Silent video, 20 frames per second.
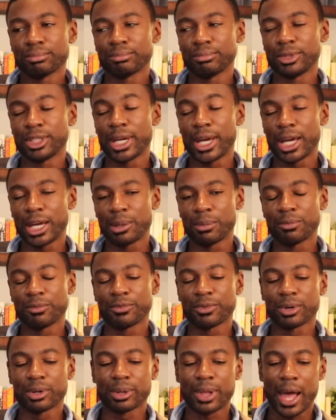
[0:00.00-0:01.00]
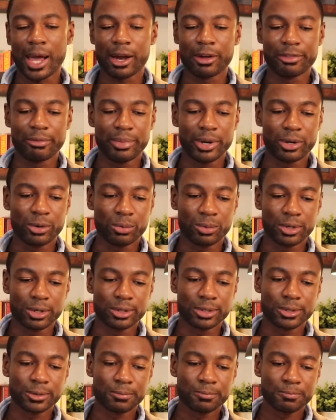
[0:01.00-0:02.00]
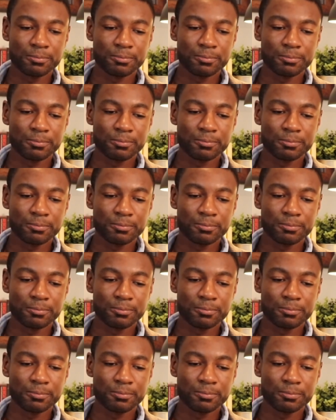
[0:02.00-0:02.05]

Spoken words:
game, for lack of better words.